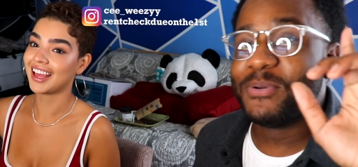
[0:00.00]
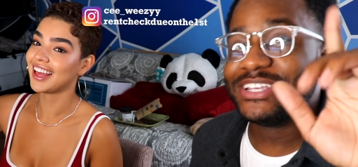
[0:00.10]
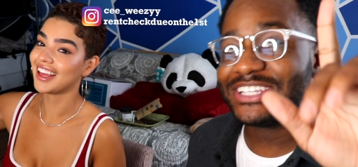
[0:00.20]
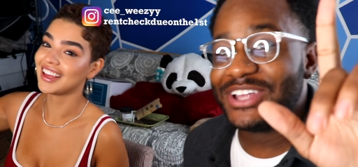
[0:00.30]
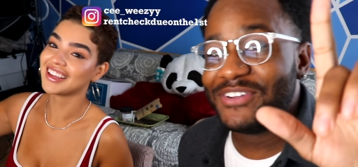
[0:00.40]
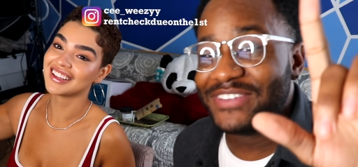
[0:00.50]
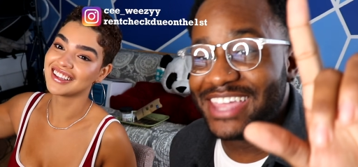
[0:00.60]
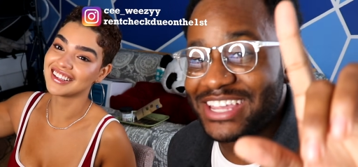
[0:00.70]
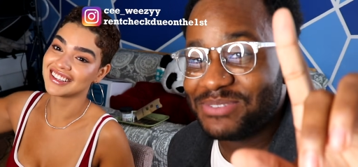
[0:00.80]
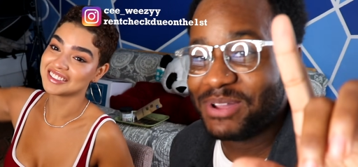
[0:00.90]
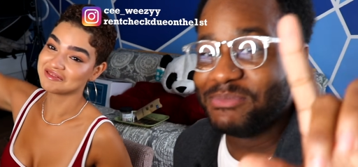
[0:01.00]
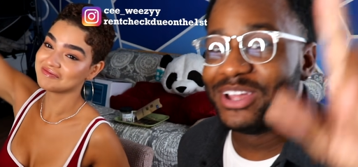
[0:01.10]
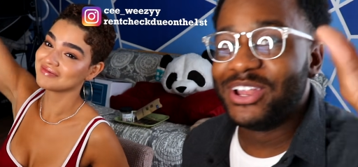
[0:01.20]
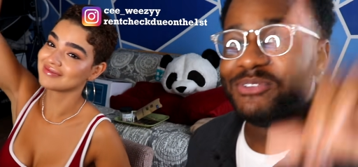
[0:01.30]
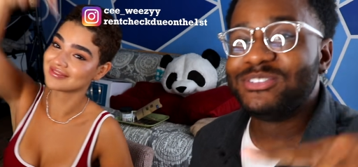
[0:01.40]
Speaker 1: push the notification button, be
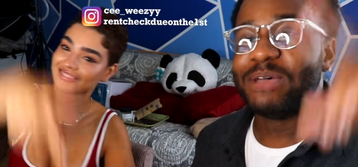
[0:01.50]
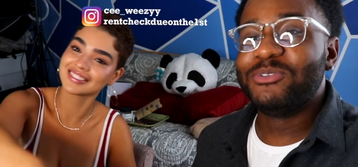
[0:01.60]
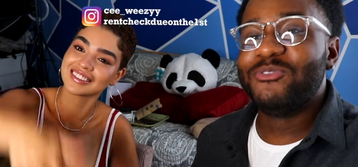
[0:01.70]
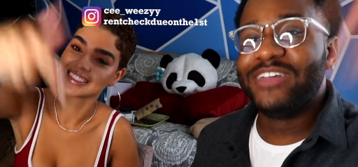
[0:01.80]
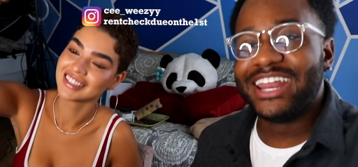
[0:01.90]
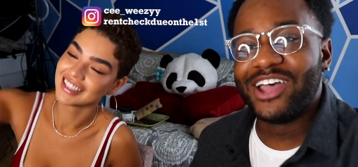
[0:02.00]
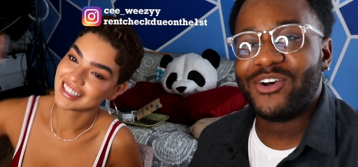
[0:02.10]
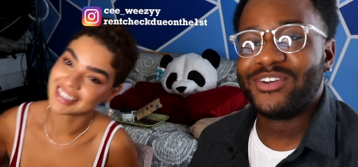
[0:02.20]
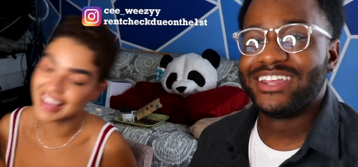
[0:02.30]
alert when we drop a new video.